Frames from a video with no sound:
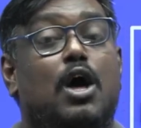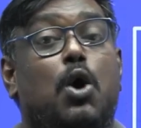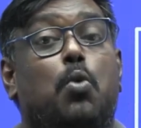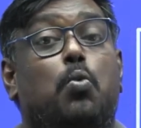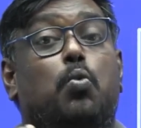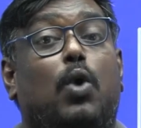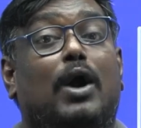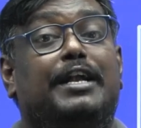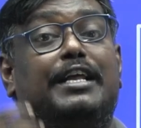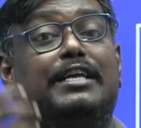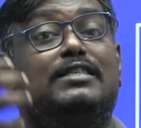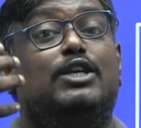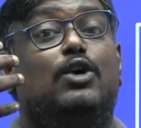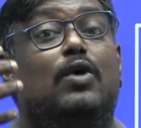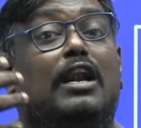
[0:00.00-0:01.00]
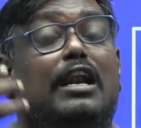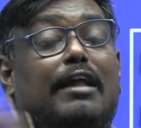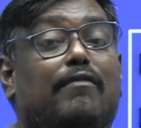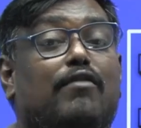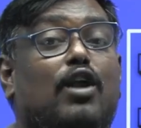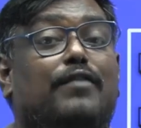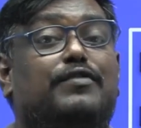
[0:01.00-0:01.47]
What is your
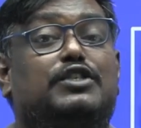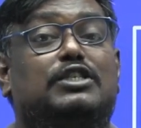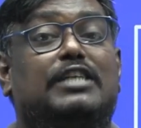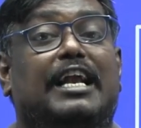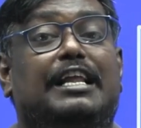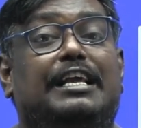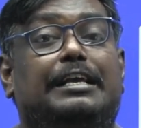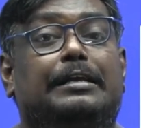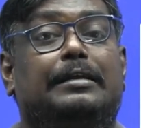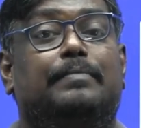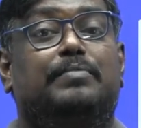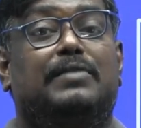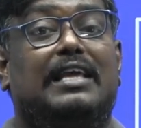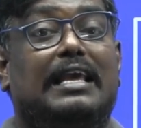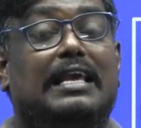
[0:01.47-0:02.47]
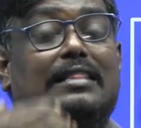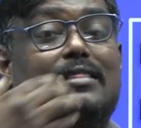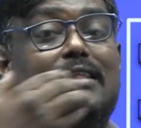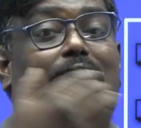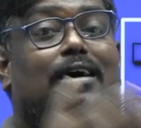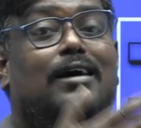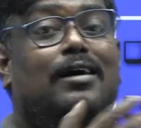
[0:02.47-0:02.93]
level of study in
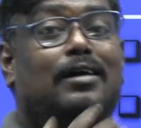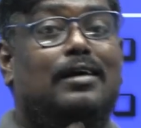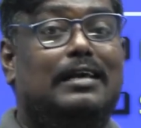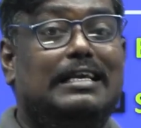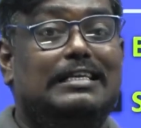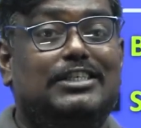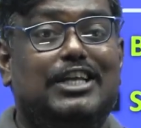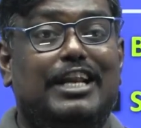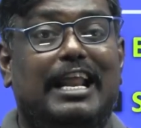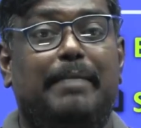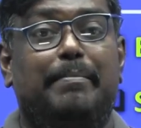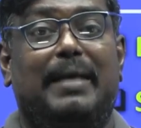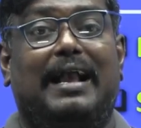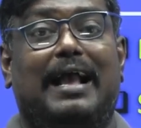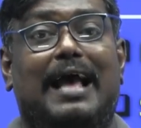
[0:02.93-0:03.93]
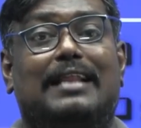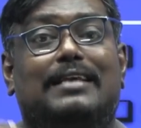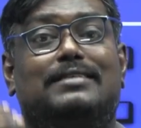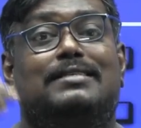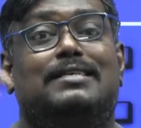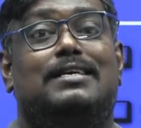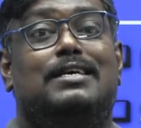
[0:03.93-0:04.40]
the engineering
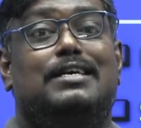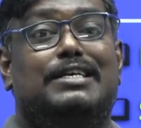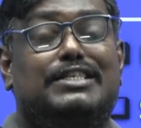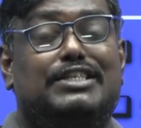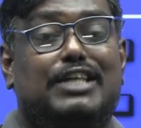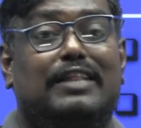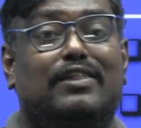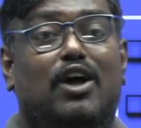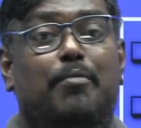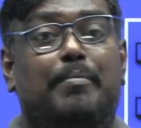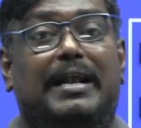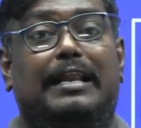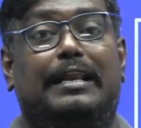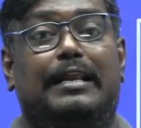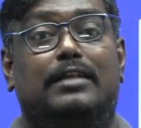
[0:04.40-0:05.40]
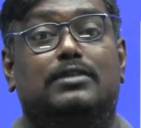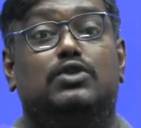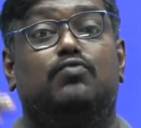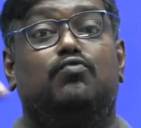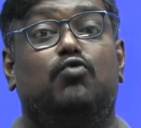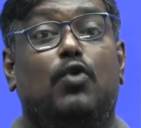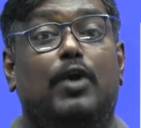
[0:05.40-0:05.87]
mechanics, strength of materials,
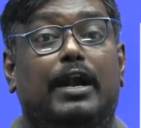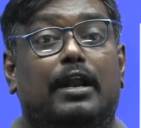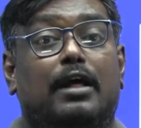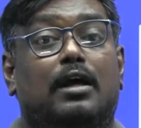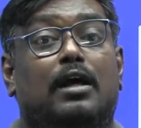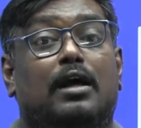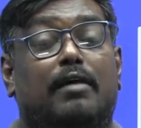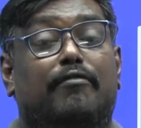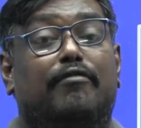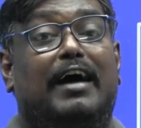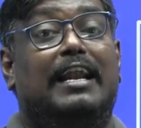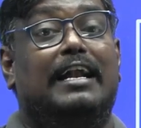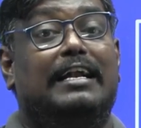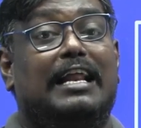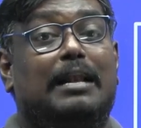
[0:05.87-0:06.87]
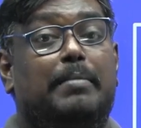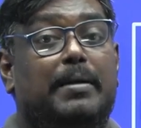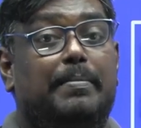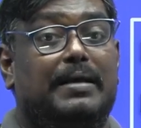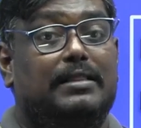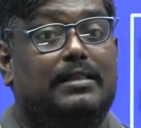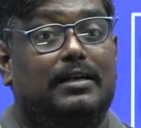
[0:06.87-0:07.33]
fluid, finite element
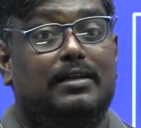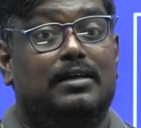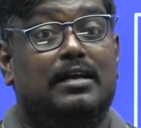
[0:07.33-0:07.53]
method.